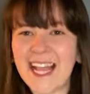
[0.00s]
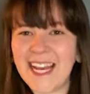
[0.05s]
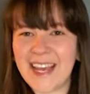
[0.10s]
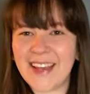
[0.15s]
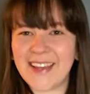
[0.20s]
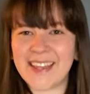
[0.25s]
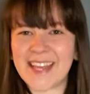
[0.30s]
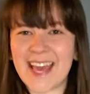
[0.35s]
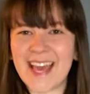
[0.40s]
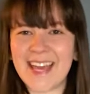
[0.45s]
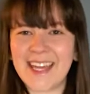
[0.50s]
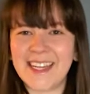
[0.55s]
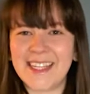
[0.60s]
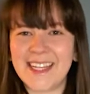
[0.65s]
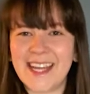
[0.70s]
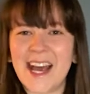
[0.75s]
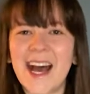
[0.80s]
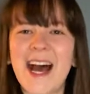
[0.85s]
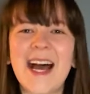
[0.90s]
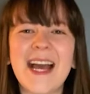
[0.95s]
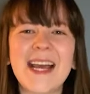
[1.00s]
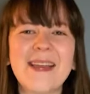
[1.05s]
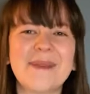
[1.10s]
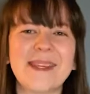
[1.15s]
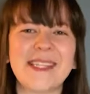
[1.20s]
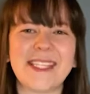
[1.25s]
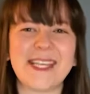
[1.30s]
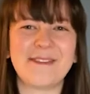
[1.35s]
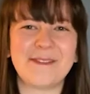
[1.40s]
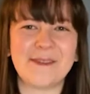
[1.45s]
Hello there, I'm
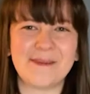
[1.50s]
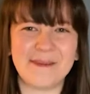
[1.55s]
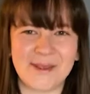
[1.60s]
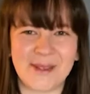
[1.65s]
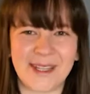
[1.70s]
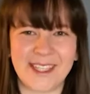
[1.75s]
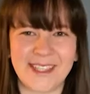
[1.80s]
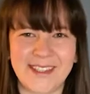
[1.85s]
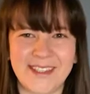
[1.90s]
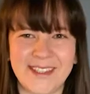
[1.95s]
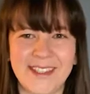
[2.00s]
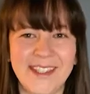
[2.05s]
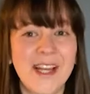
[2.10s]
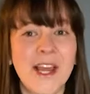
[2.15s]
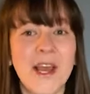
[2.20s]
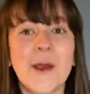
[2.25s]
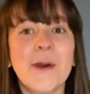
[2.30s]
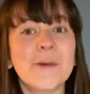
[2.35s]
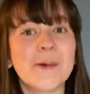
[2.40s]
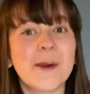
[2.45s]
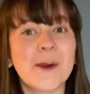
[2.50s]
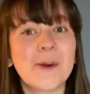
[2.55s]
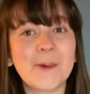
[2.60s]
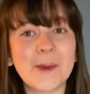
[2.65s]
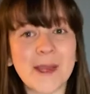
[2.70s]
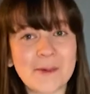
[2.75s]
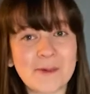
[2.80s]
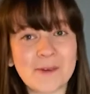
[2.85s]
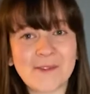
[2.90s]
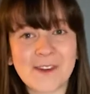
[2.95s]
Izzy from Twinkl, where
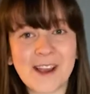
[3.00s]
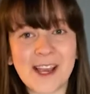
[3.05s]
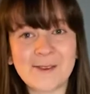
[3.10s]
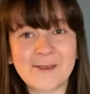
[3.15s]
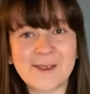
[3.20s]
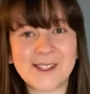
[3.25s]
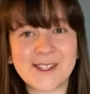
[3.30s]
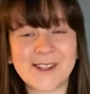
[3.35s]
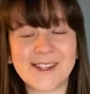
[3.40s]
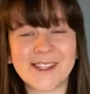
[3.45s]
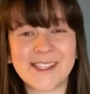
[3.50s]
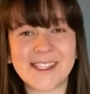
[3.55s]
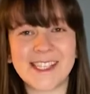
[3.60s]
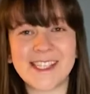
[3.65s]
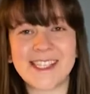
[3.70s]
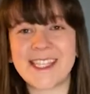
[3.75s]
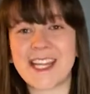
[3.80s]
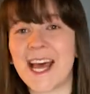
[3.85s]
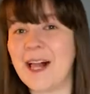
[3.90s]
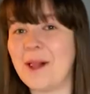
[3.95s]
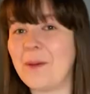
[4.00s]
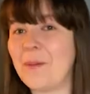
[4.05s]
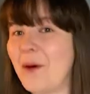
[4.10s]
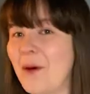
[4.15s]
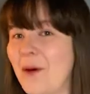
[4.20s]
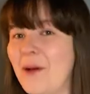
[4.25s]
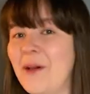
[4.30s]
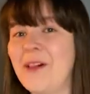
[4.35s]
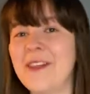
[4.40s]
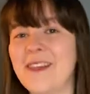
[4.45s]
we provide resources to help
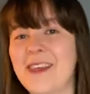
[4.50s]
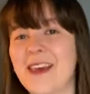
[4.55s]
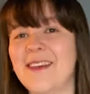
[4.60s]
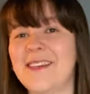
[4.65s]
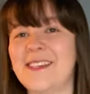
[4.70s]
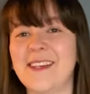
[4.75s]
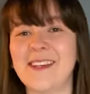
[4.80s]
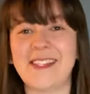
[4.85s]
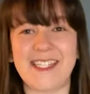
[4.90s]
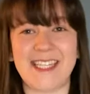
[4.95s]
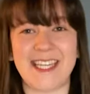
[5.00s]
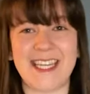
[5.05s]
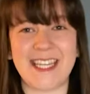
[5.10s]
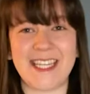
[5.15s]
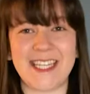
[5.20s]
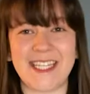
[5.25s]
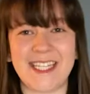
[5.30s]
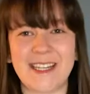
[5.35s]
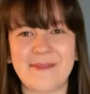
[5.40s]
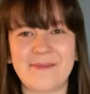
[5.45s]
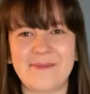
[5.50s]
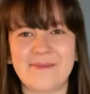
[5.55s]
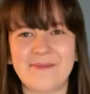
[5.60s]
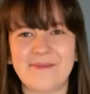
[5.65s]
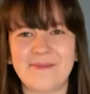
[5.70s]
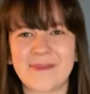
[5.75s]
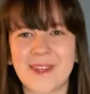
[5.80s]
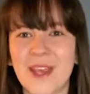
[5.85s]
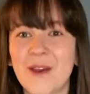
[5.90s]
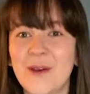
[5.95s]
all those who teach.
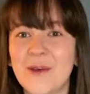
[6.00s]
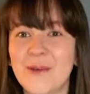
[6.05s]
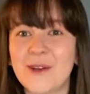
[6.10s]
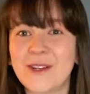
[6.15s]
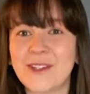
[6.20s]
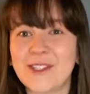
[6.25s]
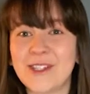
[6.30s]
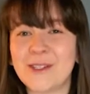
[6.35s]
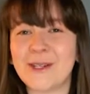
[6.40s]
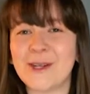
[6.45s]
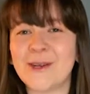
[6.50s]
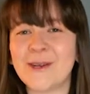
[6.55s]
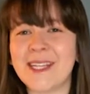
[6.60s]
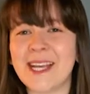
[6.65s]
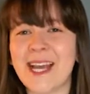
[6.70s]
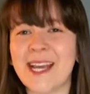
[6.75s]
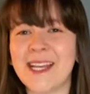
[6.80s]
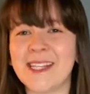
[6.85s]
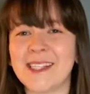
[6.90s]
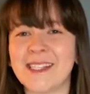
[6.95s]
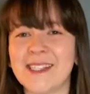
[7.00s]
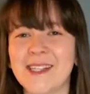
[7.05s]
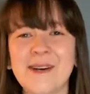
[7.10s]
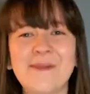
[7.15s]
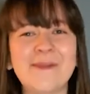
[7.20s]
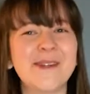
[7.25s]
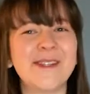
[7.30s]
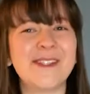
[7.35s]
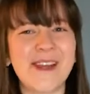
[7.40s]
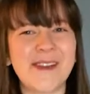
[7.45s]
Want to draw a dinosaur
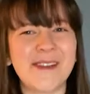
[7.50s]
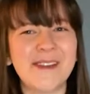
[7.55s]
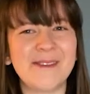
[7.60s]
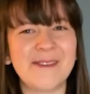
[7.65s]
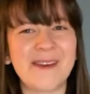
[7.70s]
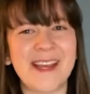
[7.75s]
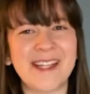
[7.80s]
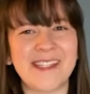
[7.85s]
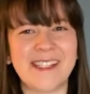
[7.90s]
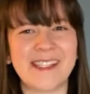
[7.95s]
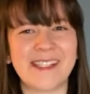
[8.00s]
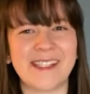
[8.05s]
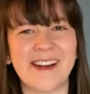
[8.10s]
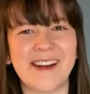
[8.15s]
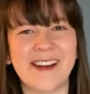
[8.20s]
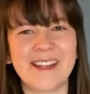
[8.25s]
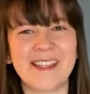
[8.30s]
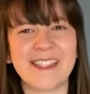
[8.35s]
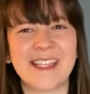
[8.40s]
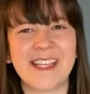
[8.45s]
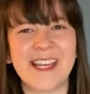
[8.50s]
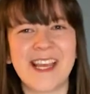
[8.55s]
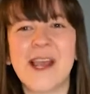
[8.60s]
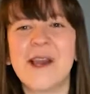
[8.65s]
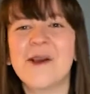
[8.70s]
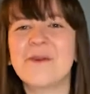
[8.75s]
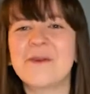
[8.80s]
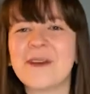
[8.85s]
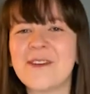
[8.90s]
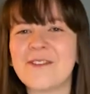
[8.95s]
but don't know where to start?
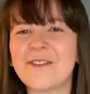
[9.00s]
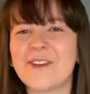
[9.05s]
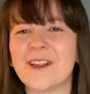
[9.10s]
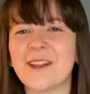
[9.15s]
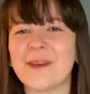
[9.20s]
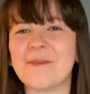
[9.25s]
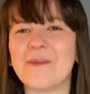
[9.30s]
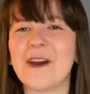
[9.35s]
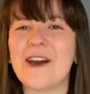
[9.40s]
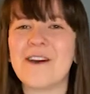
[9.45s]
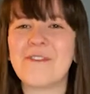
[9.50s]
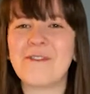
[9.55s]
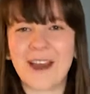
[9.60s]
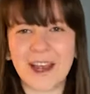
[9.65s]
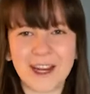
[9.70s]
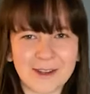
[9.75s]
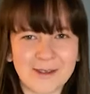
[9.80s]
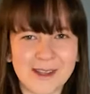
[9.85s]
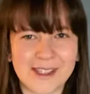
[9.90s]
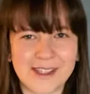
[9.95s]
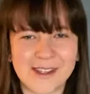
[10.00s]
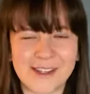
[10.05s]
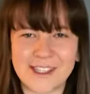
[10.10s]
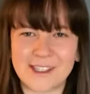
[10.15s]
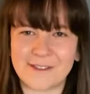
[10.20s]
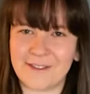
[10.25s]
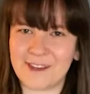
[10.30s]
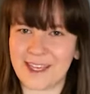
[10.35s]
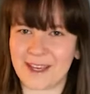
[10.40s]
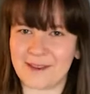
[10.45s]
We've got the perfect resource
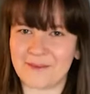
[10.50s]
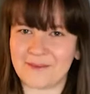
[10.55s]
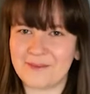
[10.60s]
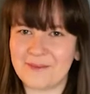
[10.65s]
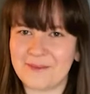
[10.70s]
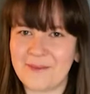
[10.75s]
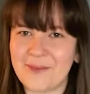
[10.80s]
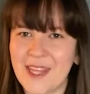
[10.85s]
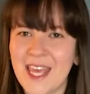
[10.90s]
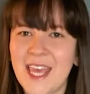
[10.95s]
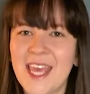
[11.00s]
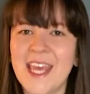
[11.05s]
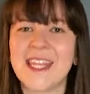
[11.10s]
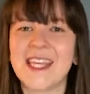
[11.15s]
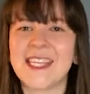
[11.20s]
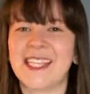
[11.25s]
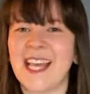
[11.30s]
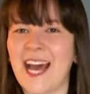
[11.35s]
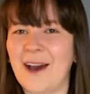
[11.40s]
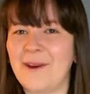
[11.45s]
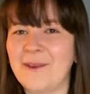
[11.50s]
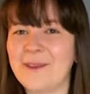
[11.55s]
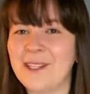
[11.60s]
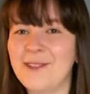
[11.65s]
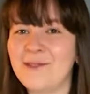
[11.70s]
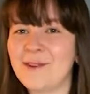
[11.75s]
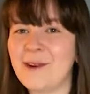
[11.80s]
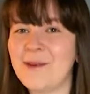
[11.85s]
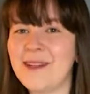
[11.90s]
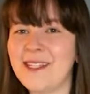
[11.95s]
for you. This How to
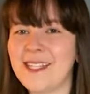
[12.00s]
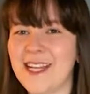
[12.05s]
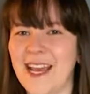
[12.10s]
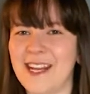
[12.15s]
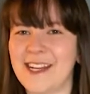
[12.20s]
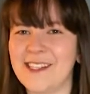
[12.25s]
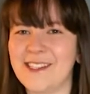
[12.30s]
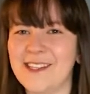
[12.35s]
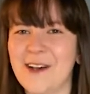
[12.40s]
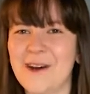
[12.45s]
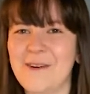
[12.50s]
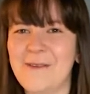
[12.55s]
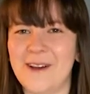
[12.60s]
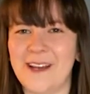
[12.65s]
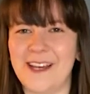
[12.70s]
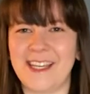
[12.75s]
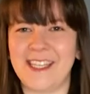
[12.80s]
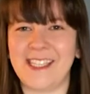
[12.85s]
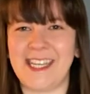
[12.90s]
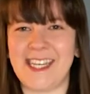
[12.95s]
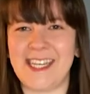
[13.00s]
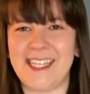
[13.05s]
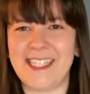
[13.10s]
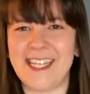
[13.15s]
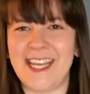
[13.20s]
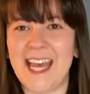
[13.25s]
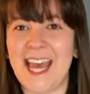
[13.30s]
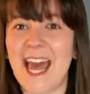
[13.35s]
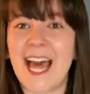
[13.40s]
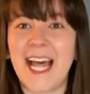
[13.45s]
Draw a Dinosaur worksheet.
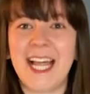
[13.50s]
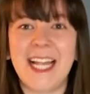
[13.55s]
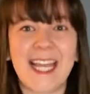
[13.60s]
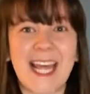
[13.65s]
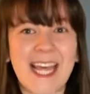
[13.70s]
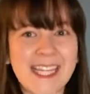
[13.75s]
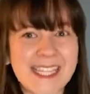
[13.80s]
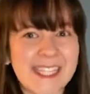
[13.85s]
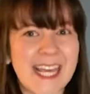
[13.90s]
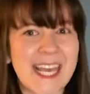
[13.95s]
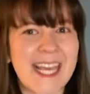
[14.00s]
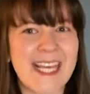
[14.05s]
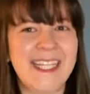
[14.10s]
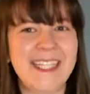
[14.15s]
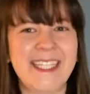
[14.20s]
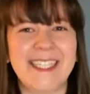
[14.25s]
Let's take a